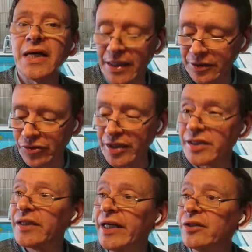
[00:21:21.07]
and
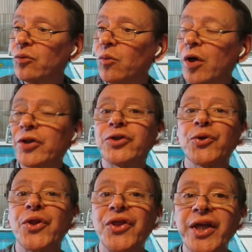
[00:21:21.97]
translate what
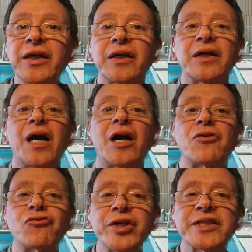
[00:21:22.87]
you think
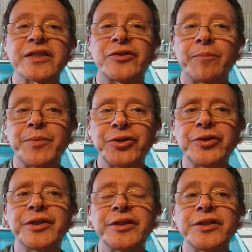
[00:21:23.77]
are risks and
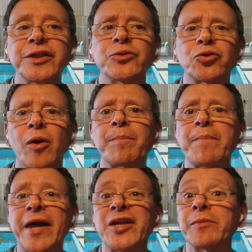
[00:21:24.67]
opportunities into top
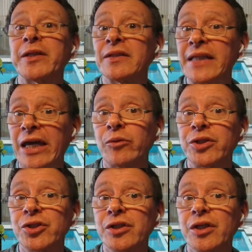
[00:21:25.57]
management
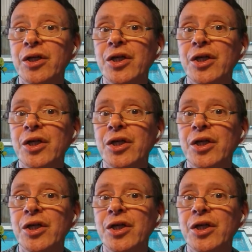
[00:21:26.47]
language.